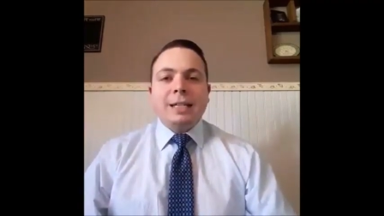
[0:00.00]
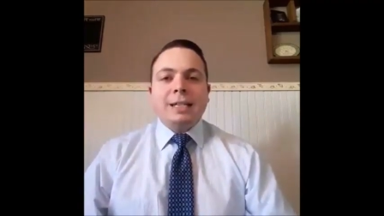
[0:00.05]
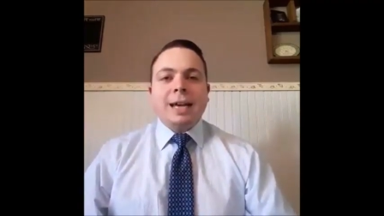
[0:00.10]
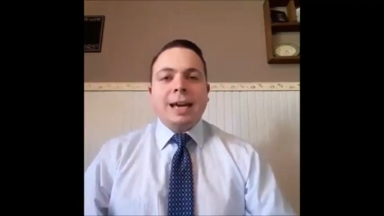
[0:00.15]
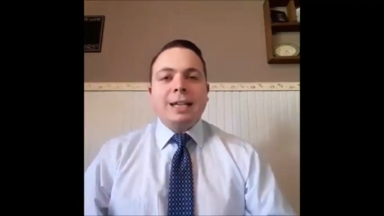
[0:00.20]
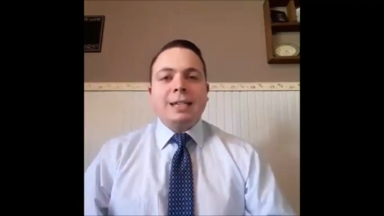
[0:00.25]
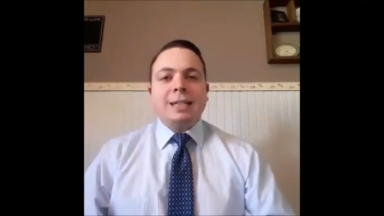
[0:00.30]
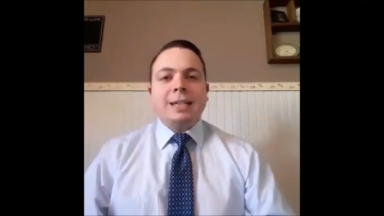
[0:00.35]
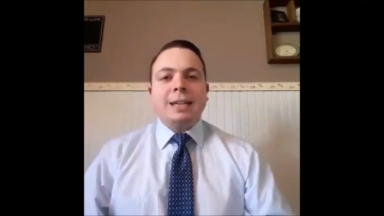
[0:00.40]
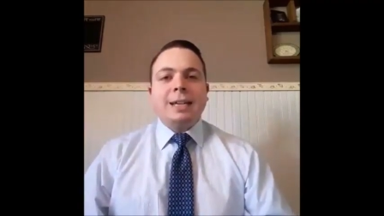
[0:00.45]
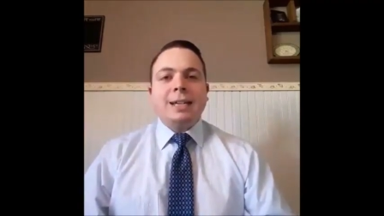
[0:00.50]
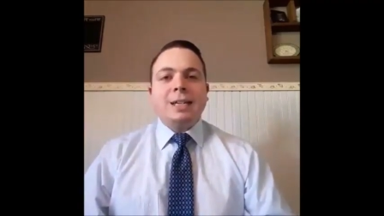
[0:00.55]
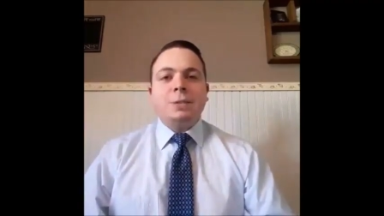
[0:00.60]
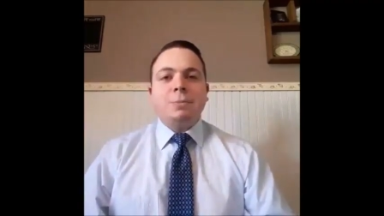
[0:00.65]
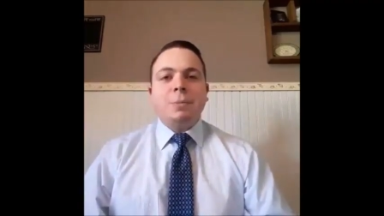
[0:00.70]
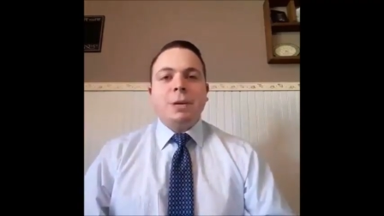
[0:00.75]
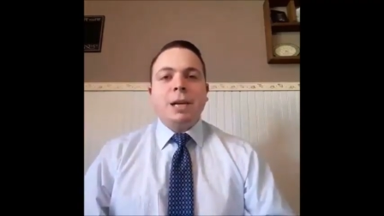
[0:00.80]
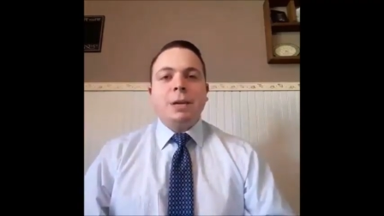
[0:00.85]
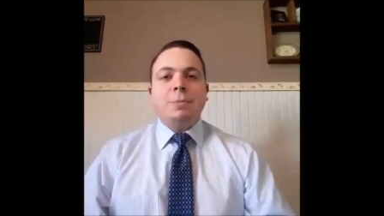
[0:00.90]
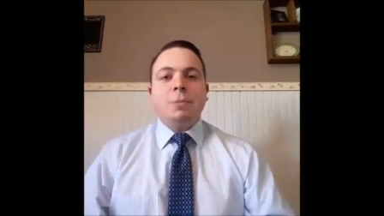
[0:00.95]
He's asking
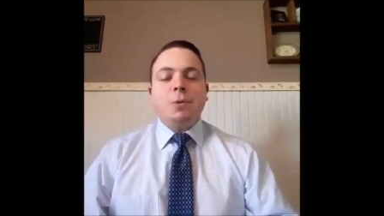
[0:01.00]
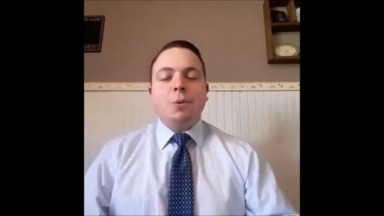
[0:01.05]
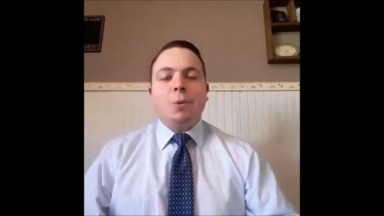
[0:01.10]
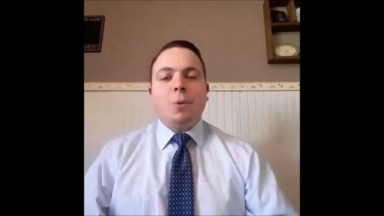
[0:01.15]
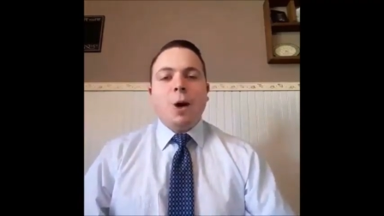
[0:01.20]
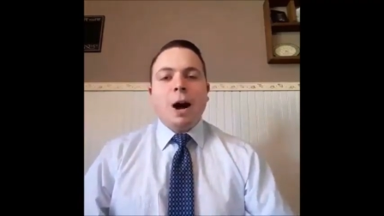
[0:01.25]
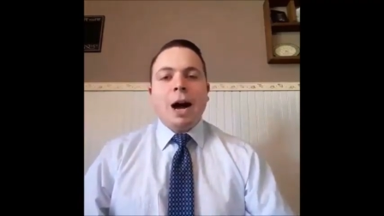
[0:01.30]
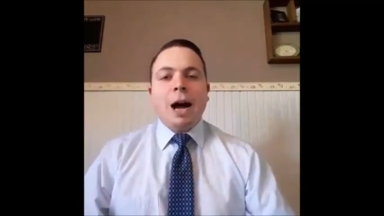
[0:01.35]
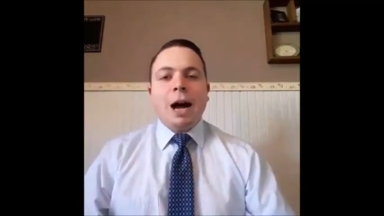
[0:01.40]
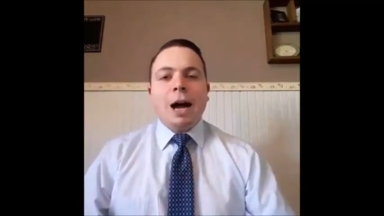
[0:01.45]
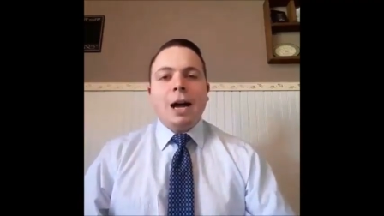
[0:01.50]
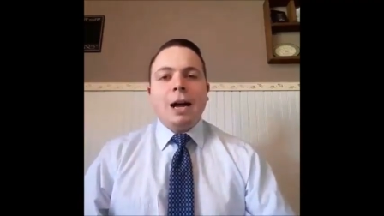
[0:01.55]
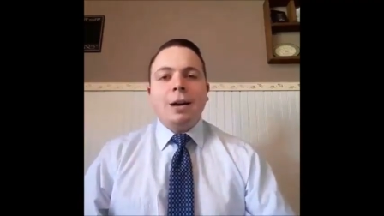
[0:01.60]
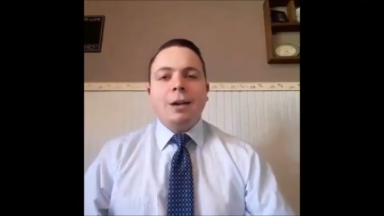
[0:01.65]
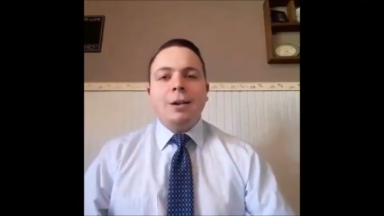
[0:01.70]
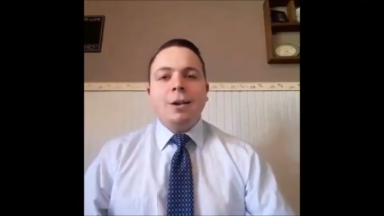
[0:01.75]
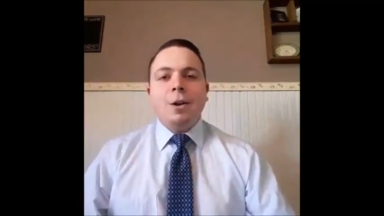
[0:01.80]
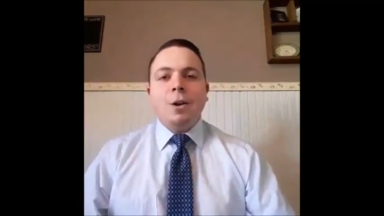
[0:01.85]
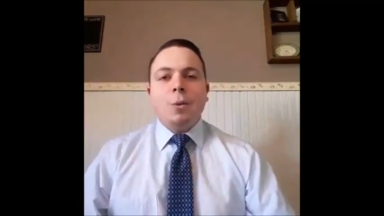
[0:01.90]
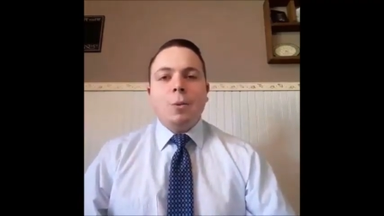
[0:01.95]
His people,
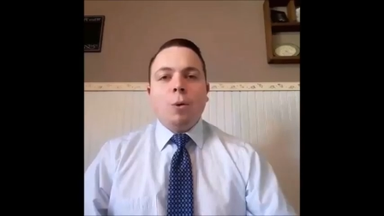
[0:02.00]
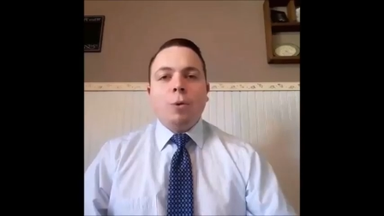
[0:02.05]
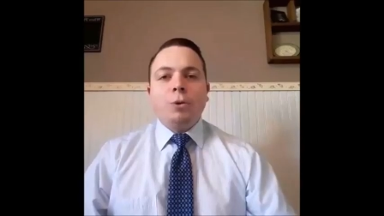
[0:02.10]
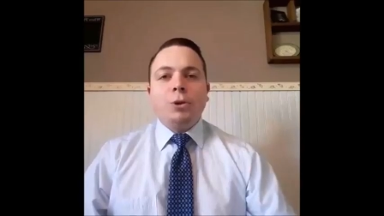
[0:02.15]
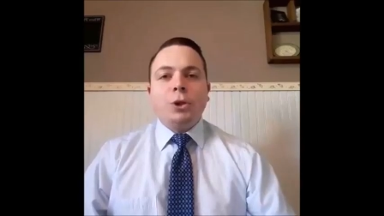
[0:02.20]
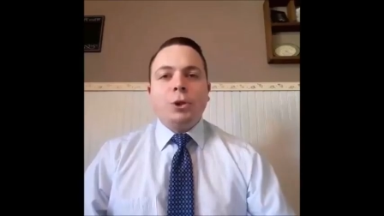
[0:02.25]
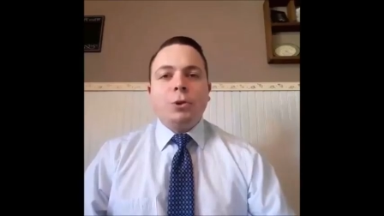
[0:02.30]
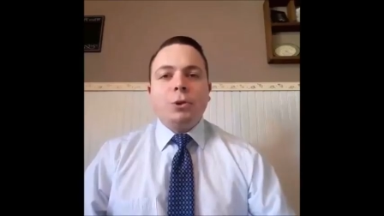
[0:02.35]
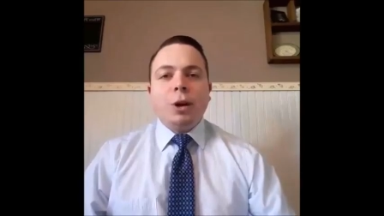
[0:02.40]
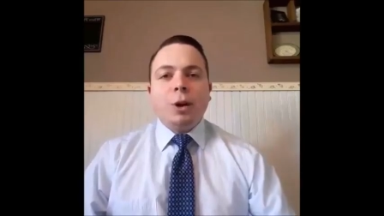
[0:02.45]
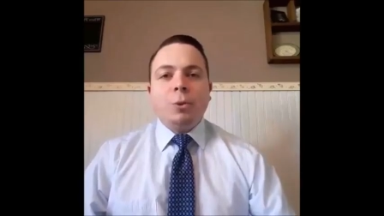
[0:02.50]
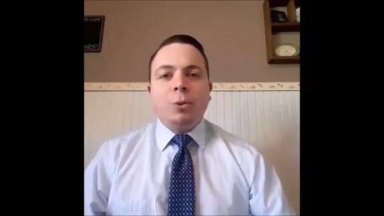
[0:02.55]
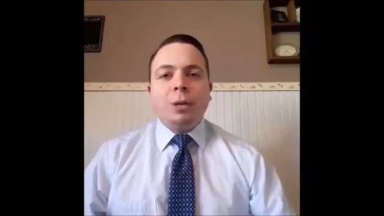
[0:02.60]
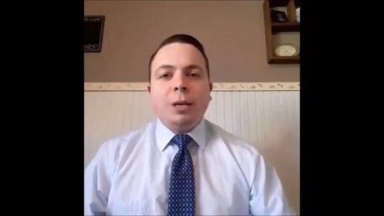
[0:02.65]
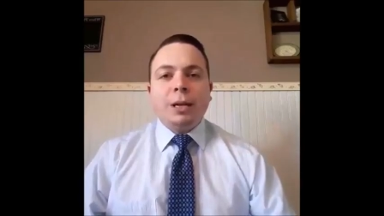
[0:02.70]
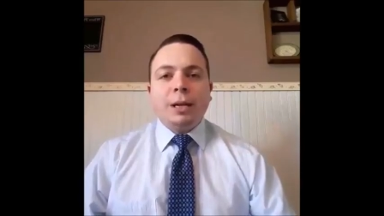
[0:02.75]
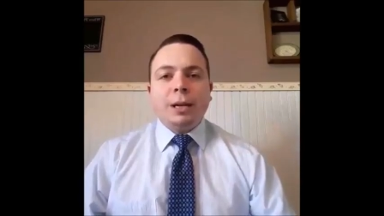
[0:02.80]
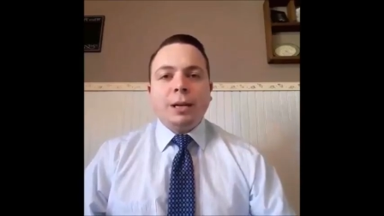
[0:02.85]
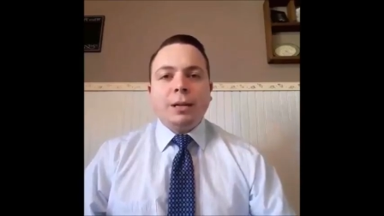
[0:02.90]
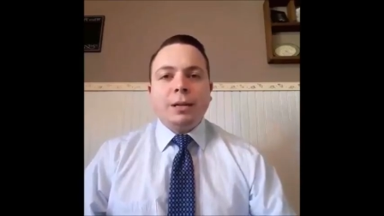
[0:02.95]
Why won't you go
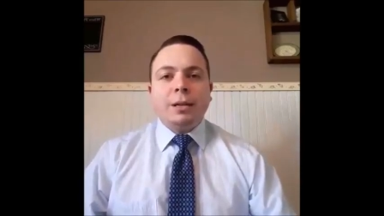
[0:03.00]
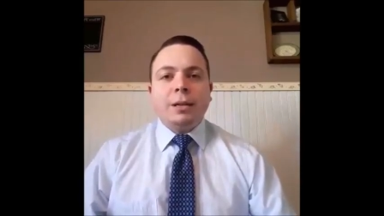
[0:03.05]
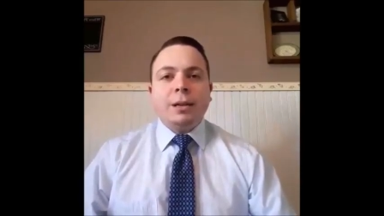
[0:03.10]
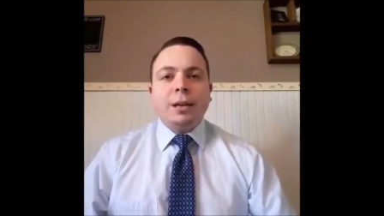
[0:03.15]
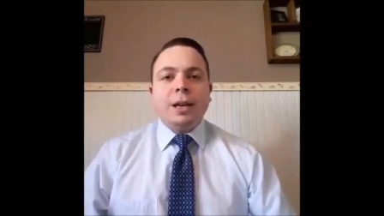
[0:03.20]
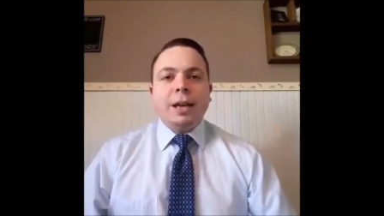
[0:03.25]
get it?